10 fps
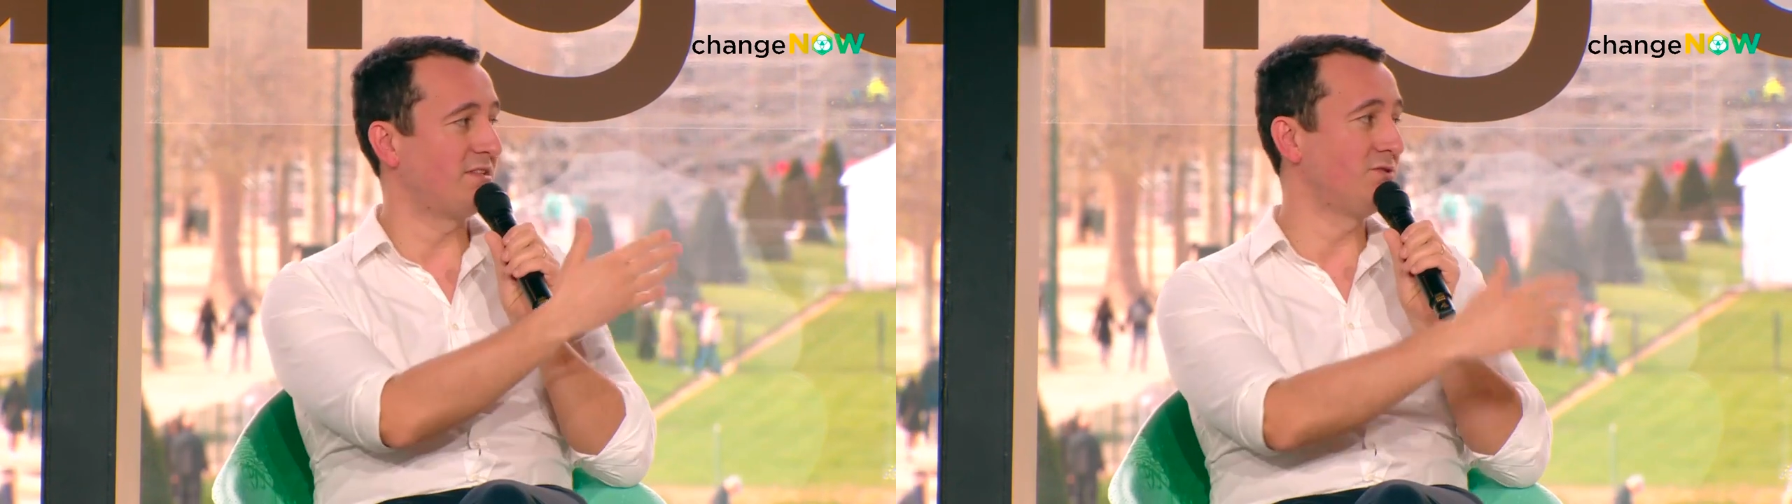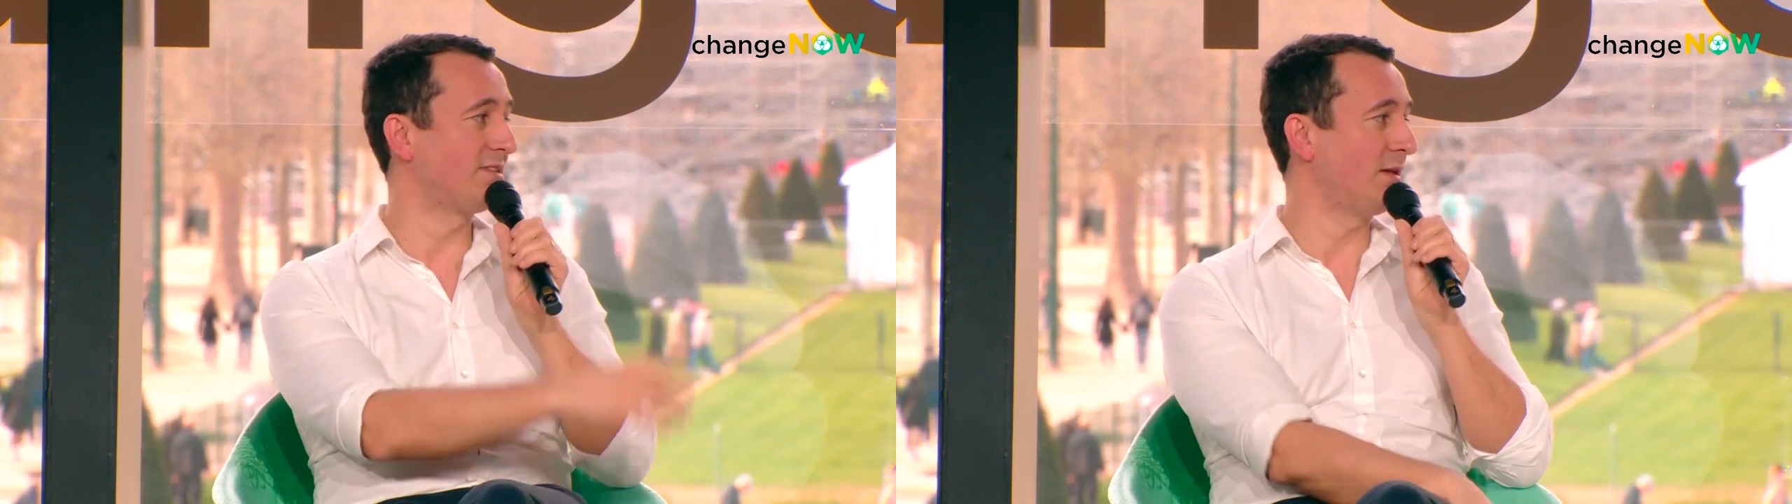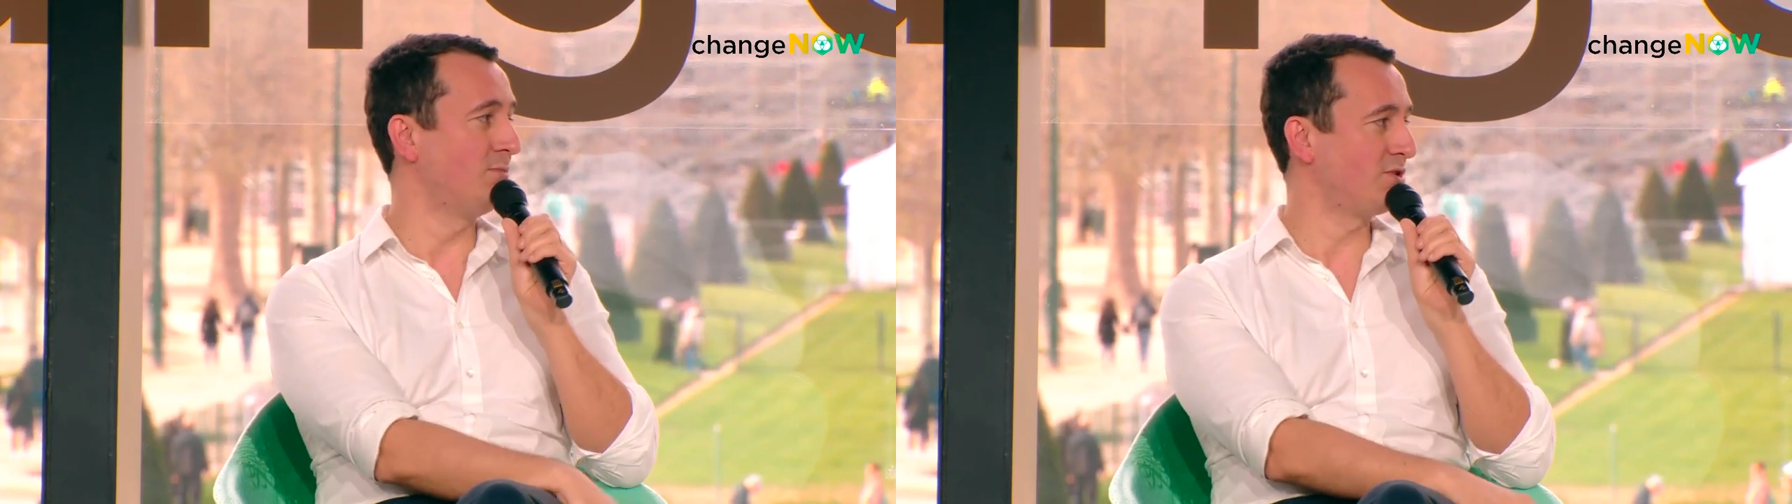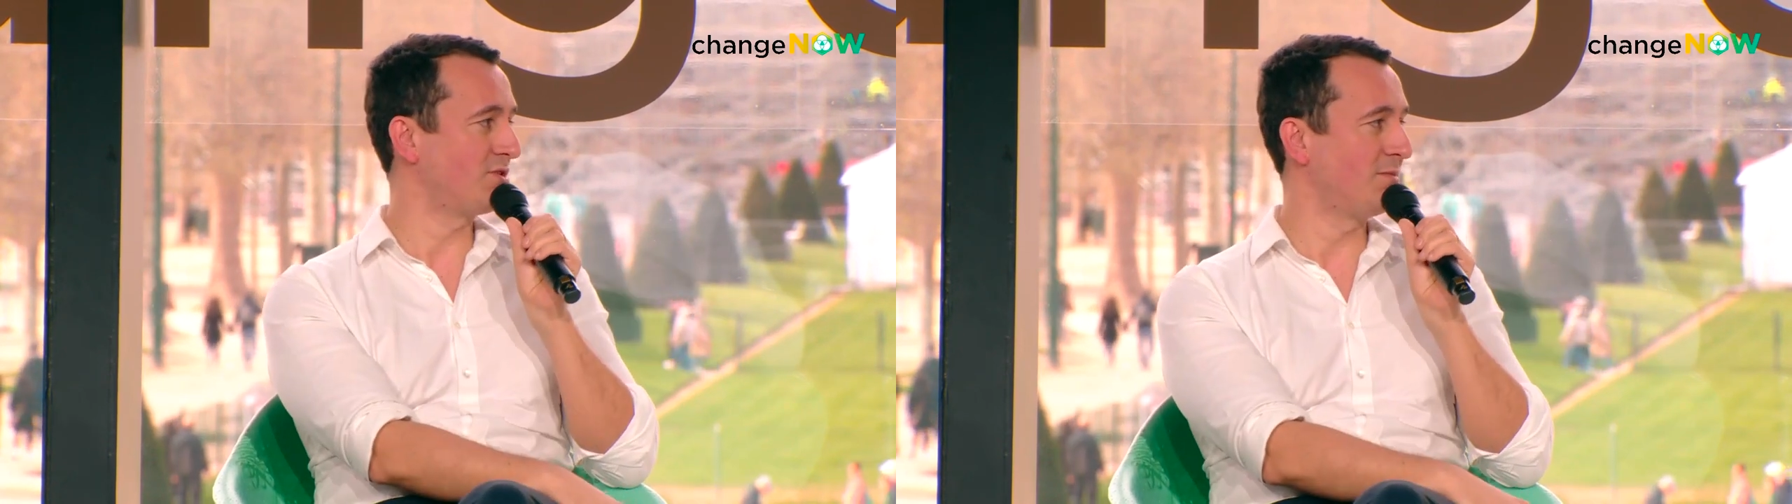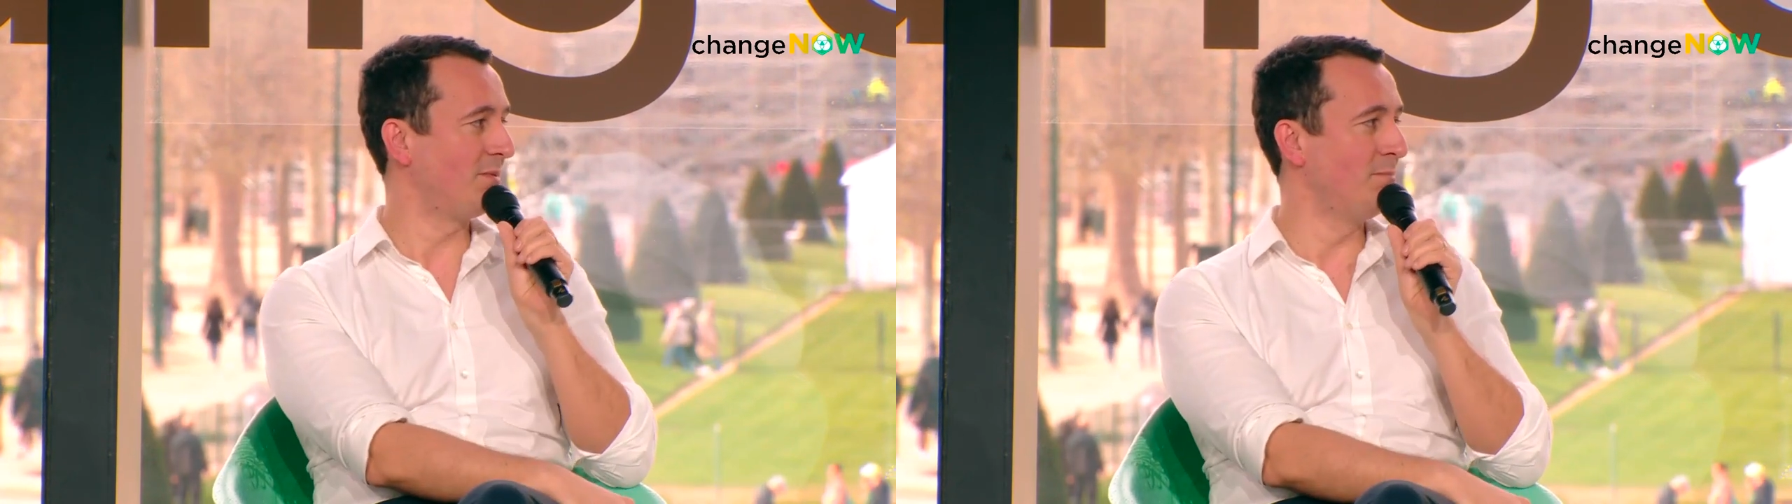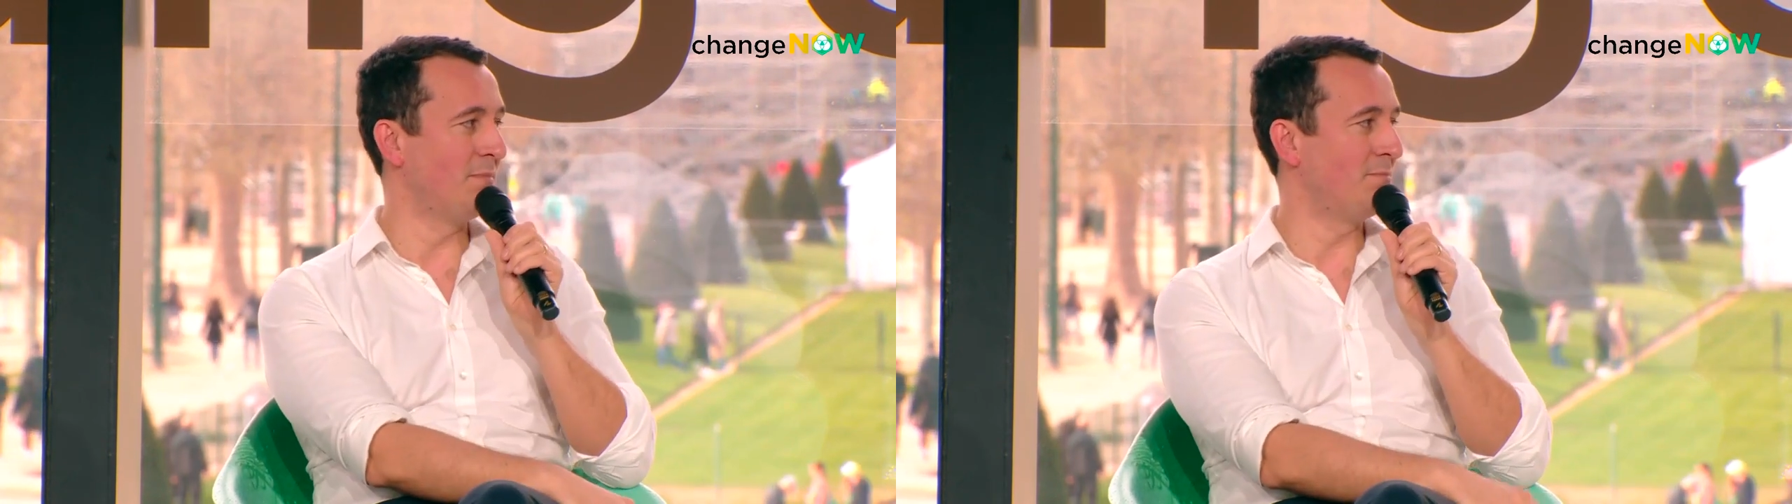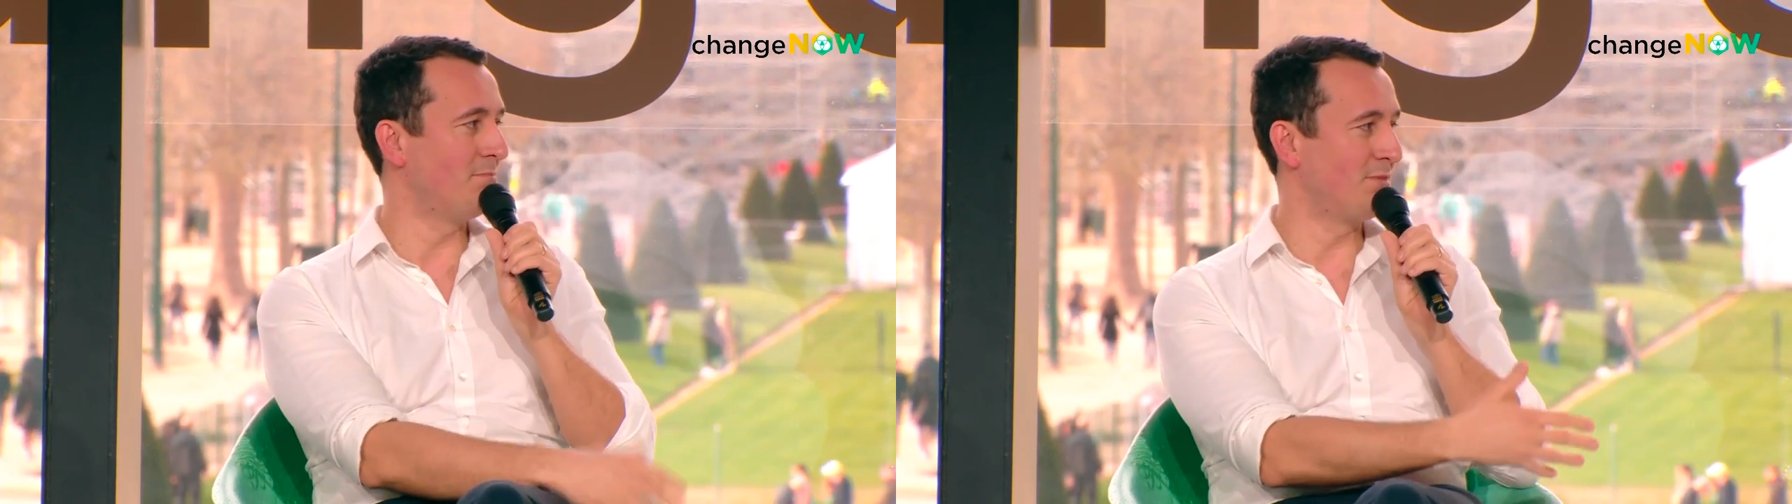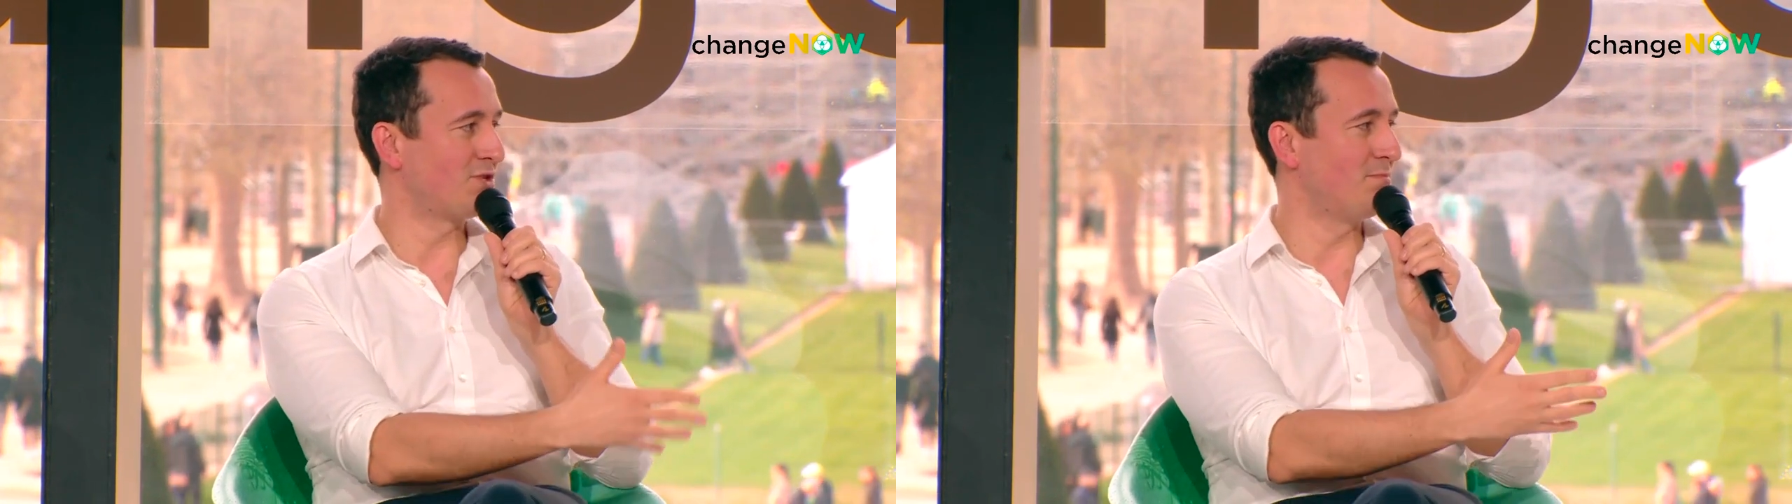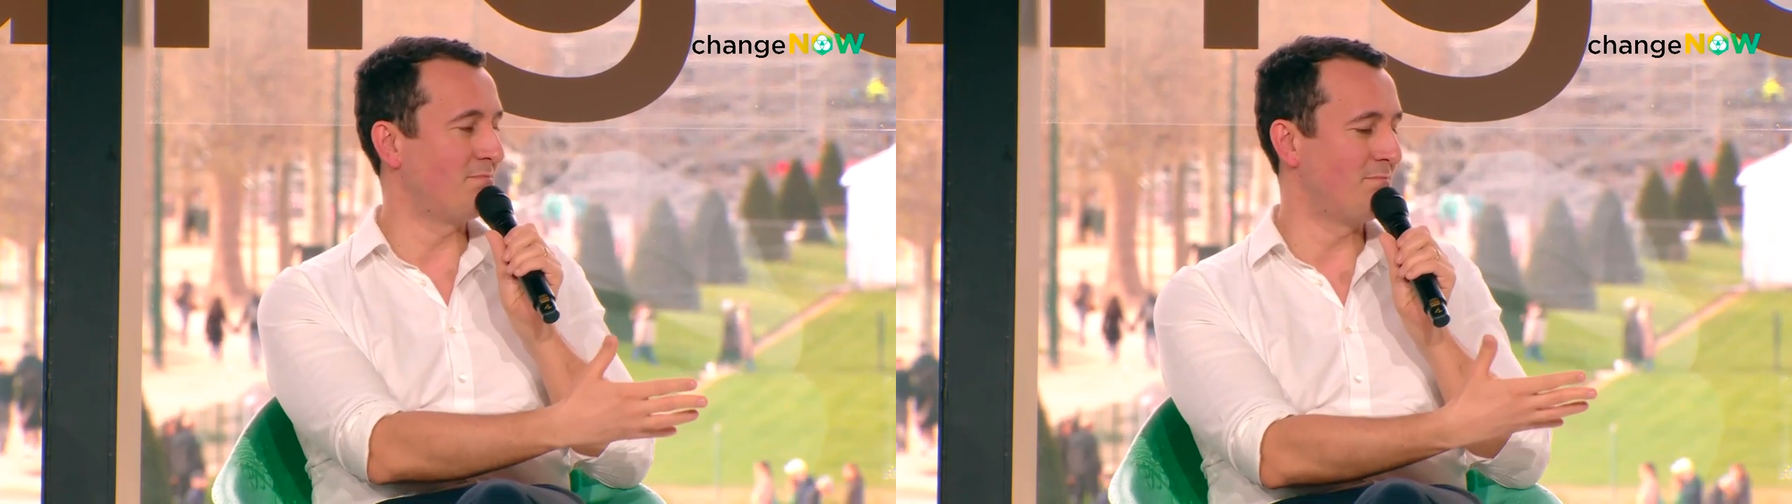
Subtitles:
and you'll tell much